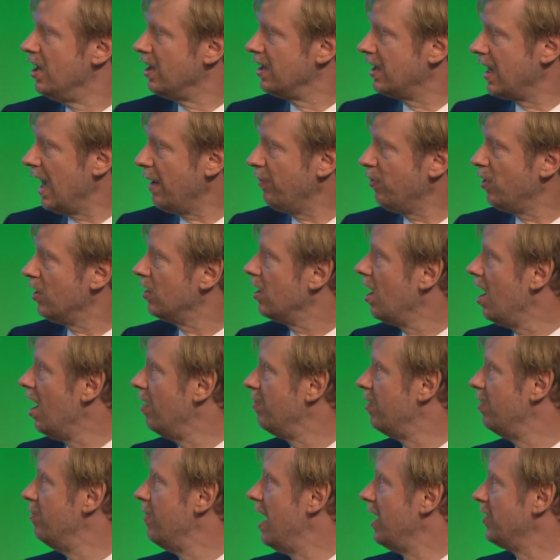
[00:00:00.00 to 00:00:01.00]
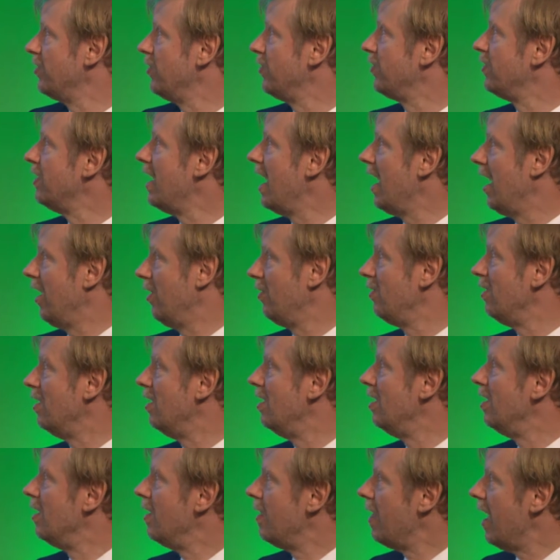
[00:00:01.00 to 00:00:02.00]
Capital carbon matters now,
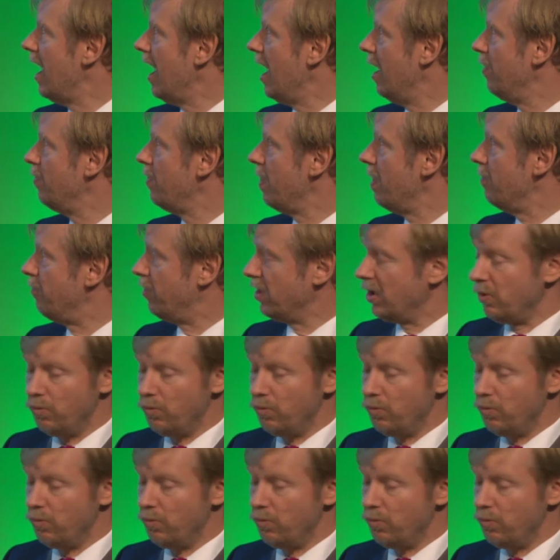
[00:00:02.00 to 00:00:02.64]
but